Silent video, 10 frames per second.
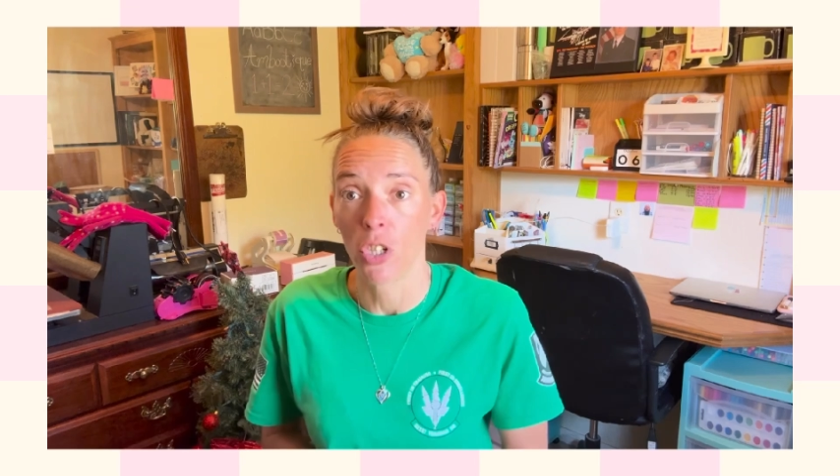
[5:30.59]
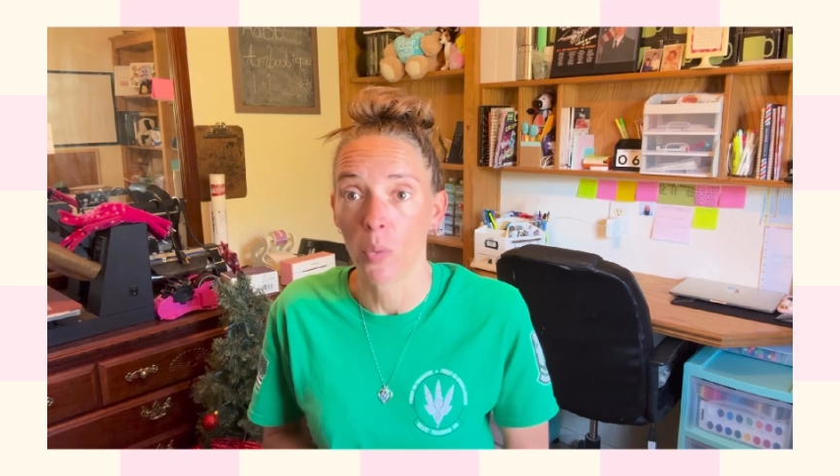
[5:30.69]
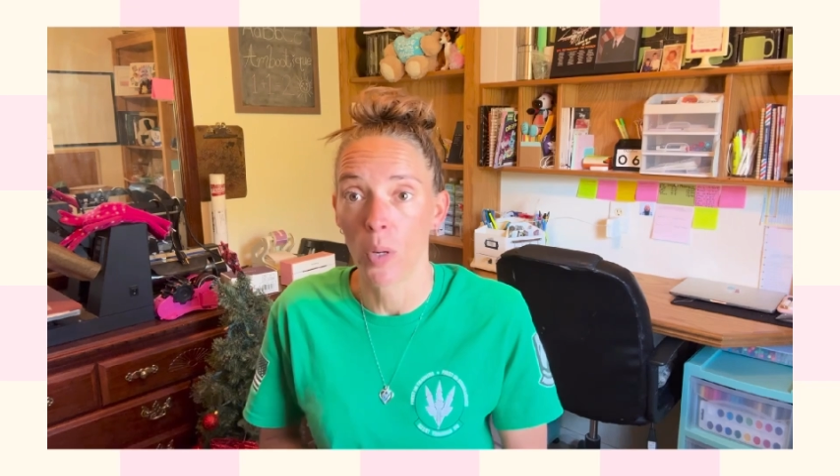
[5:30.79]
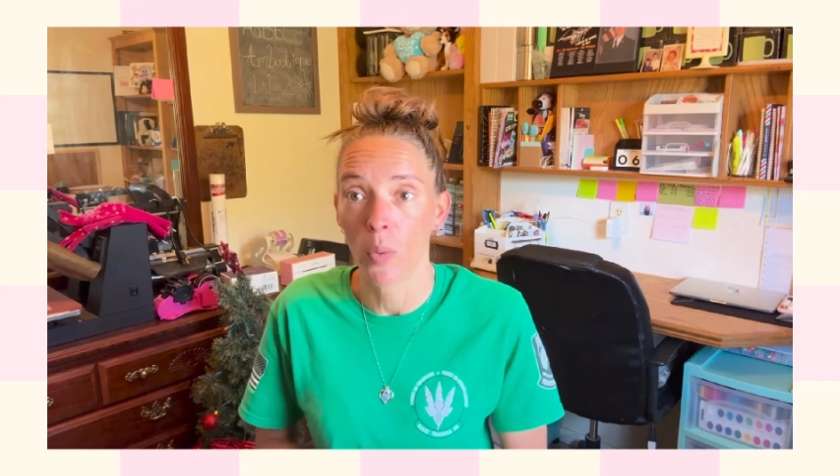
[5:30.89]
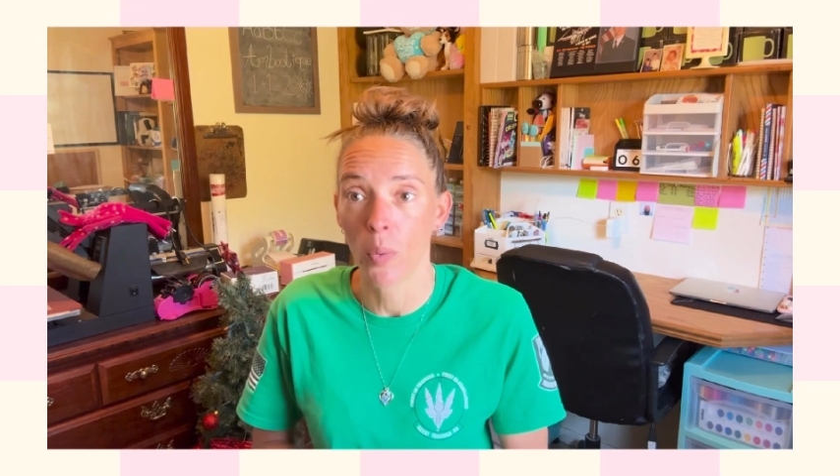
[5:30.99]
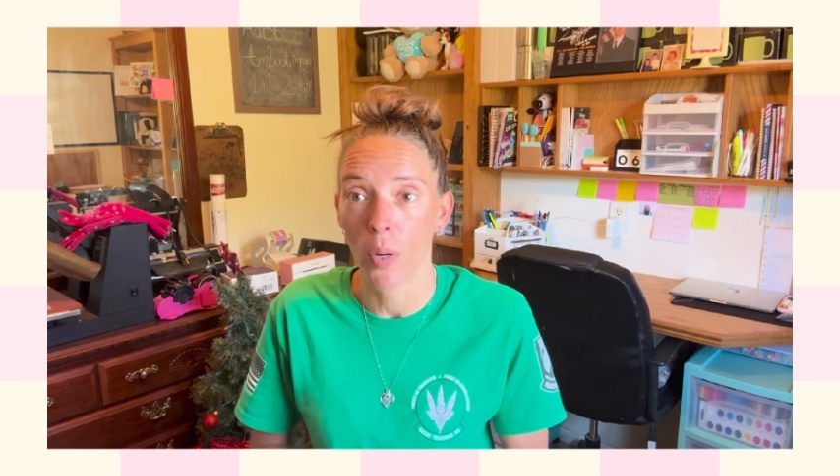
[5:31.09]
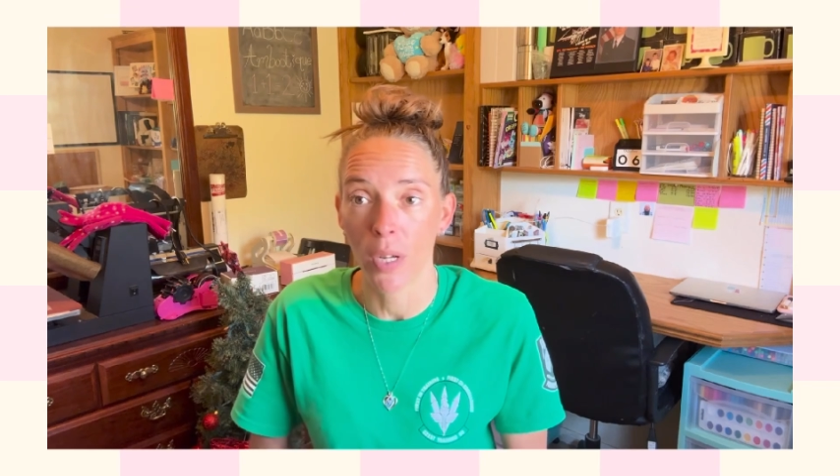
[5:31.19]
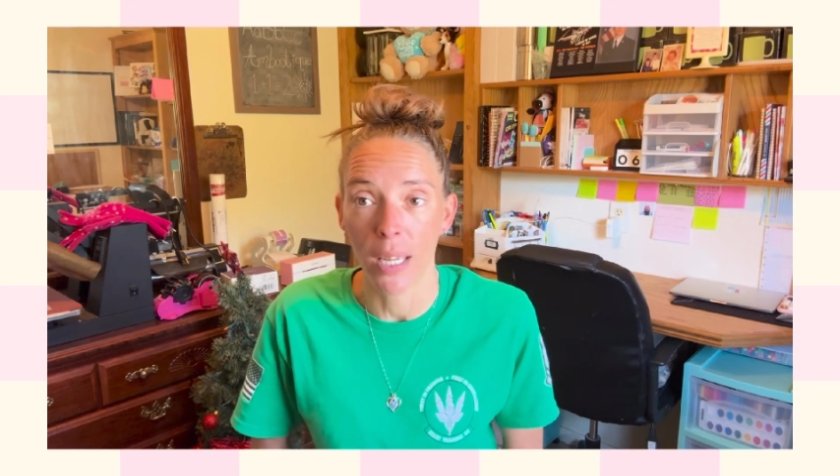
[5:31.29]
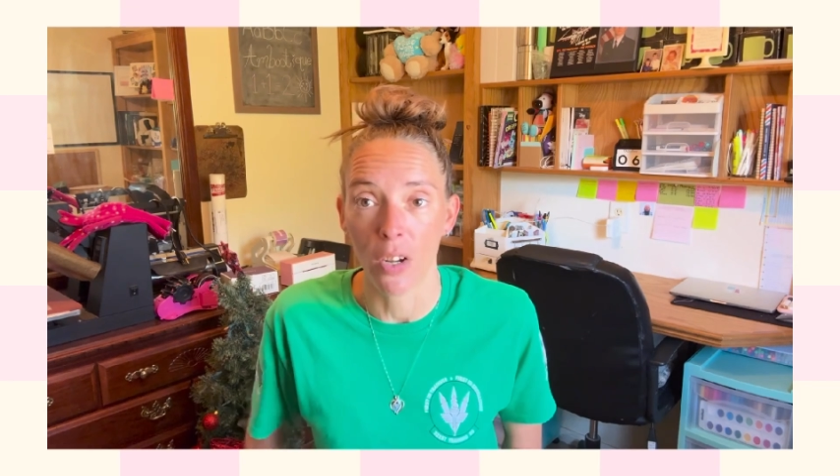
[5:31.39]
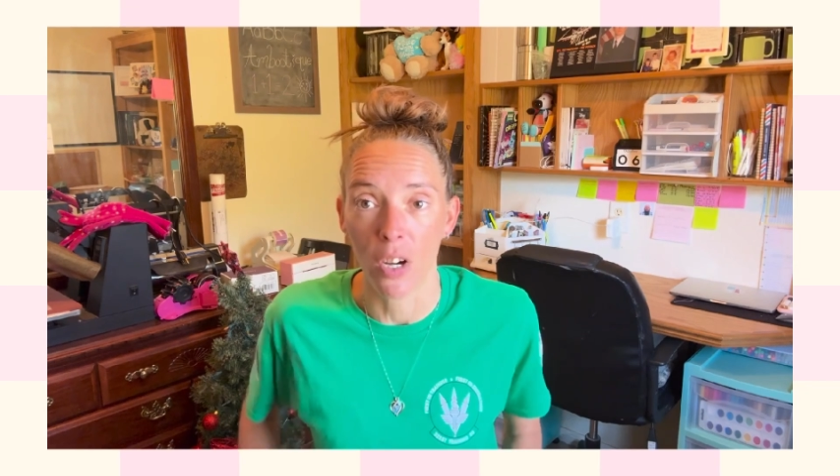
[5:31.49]
you what we're
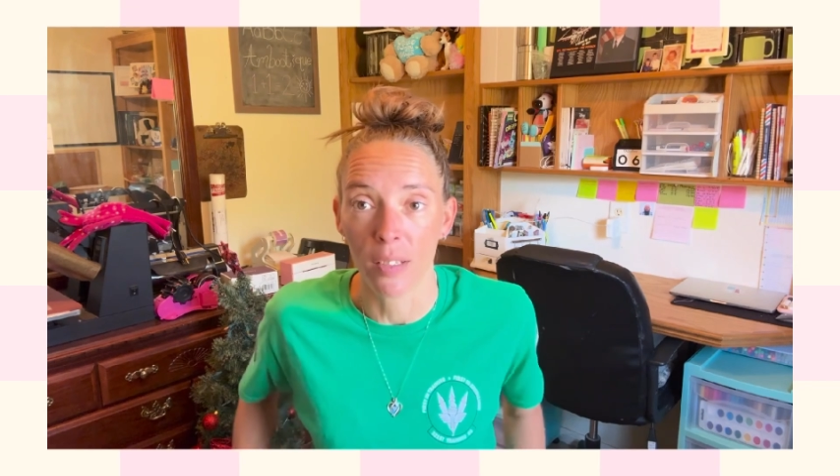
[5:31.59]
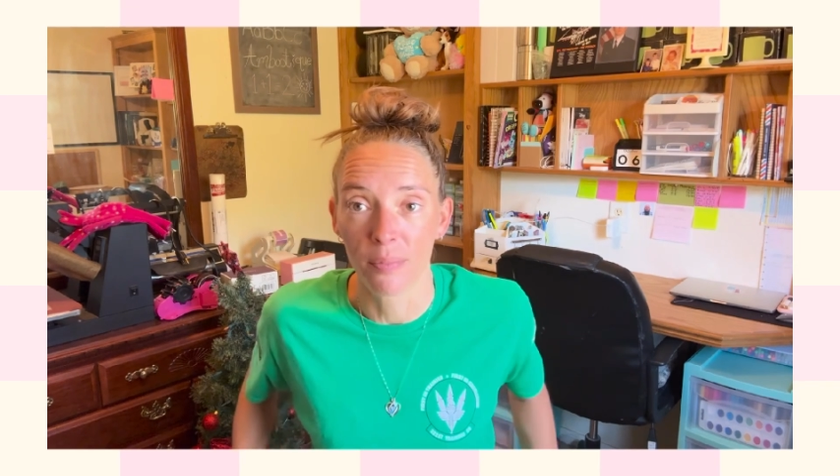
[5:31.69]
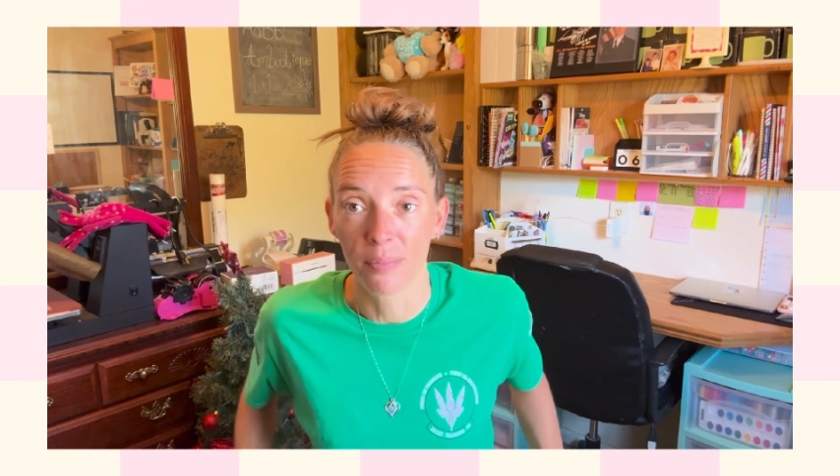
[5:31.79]
working on.